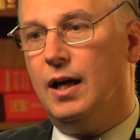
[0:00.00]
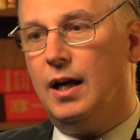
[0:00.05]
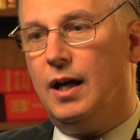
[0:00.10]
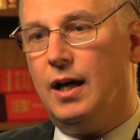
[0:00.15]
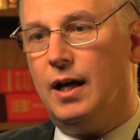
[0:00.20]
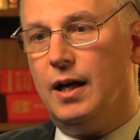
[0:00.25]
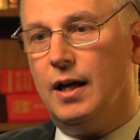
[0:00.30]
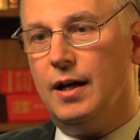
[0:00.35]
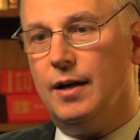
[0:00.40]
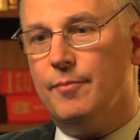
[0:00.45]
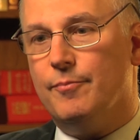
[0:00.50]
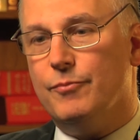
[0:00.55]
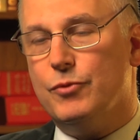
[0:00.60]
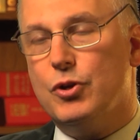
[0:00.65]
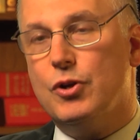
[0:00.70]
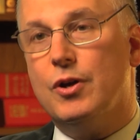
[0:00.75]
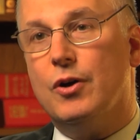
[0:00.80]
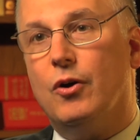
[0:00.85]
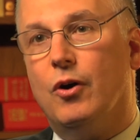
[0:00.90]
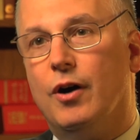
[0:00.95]

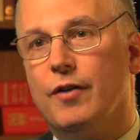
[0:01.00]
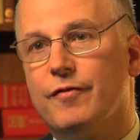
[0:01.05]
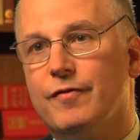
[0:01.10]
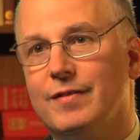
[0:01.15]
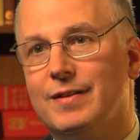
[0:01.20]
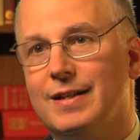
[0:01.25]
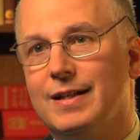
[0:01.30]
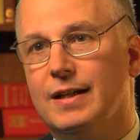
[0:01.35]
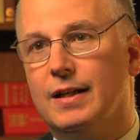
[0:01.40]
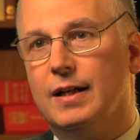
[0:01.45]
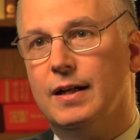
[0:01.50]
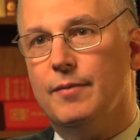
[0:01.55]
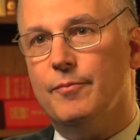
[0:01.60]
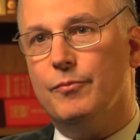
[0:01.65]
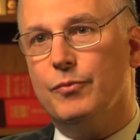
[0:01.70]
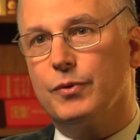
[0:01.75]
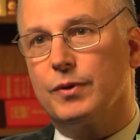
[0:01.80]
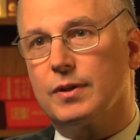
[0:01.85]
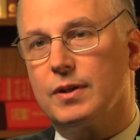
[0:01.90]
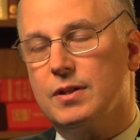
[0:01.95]
Often
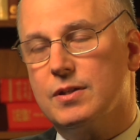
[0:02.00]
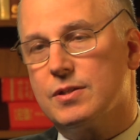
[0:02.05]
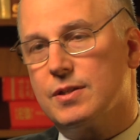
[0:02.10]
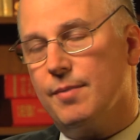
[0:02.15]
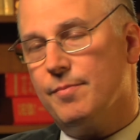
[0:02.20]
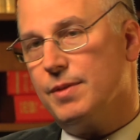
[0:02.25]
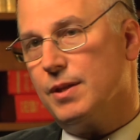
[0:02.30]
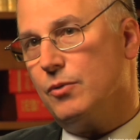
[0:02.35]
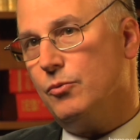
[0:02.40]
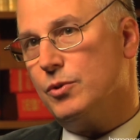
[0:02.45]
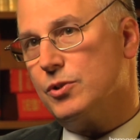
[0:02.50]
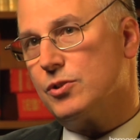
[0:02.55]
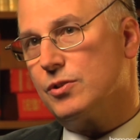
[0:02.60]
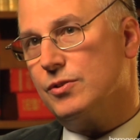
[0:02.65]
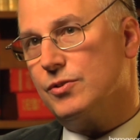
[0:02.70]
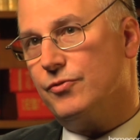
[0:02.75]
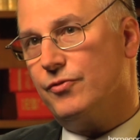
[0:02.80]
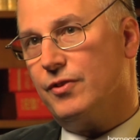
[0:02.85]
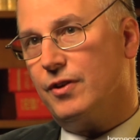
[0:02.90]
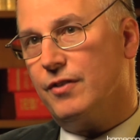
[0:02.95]
something which
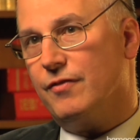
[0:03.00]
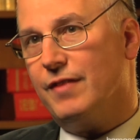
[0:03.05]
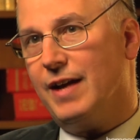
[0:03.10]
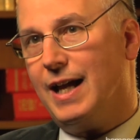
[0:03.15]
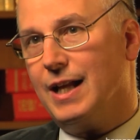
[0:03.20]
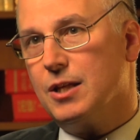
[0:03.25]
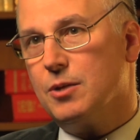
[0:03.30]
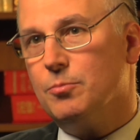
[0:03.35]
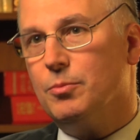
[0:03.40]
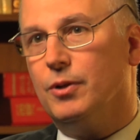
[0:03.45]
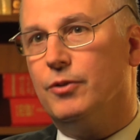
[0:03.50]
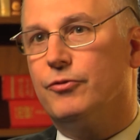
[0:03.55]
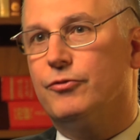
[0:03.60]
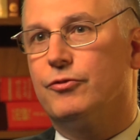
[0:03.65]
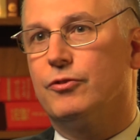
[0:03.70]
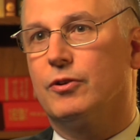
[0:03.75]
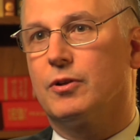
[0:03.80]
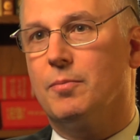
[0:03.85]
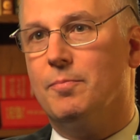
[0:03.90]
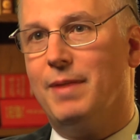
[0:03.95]
is very valuable
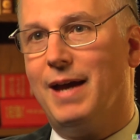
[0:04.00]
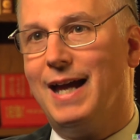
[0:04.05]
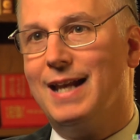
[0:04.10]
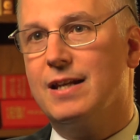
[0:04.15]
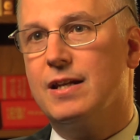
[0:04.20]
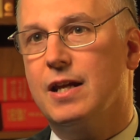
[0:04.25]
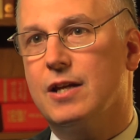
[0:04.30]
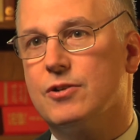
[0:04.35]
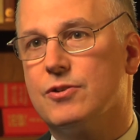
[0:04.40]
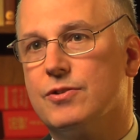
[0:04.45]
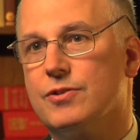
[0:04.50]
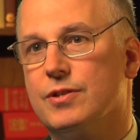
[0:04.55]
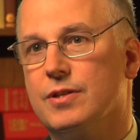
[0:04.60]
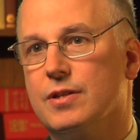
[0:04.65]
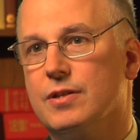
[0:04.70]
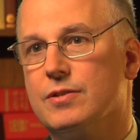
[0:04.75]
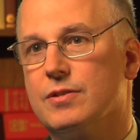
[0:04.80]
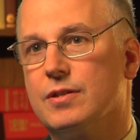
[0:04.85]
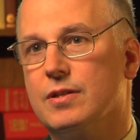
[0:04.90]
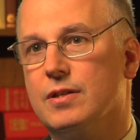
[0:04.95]
for companion
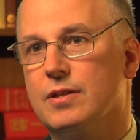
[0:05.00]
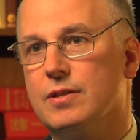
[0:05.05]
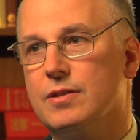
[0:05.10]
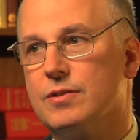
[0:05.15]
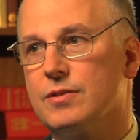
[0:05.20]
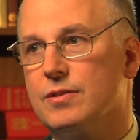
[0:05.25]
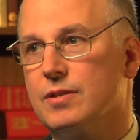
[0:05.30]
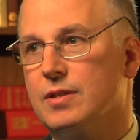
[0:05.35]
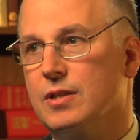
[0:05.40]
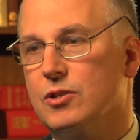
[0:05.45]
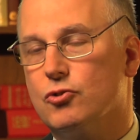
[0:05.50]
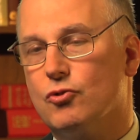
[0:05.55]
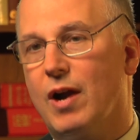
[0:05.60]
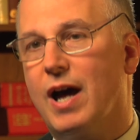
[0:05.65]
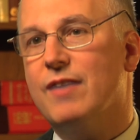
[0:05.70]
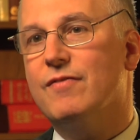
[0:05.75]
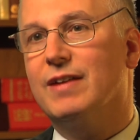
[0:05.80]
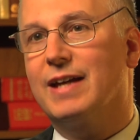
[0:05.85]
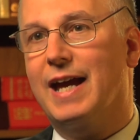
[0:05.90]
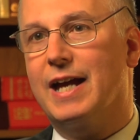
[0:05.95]
agencies is the
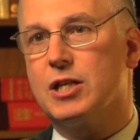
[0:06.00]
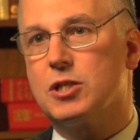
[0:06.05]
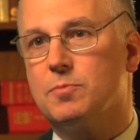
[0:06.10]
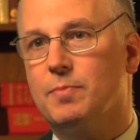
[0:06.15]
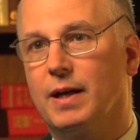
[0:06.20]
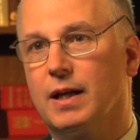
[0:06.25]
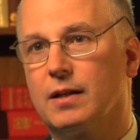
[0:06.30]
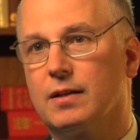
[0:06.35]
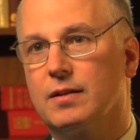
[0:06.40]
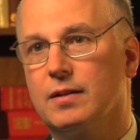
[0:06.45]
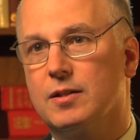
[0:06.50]
driving aspect.